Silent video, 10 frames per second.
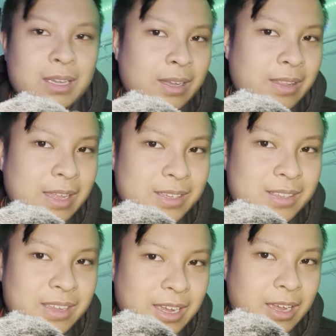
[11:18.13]
That's
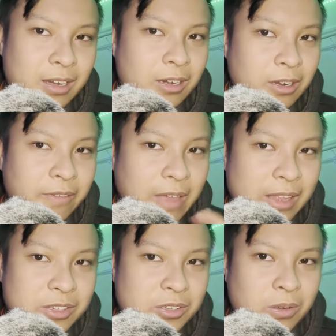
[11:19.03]
the end of
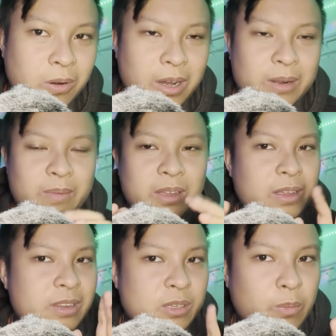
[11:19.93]
that story.
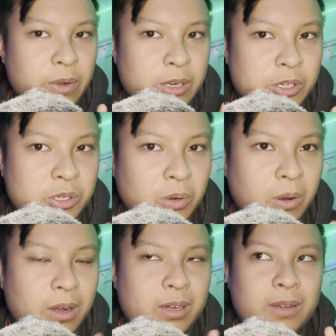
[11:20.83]
It's pretty
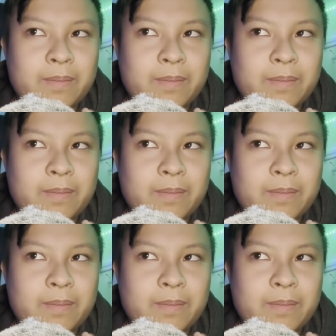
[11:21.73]
short.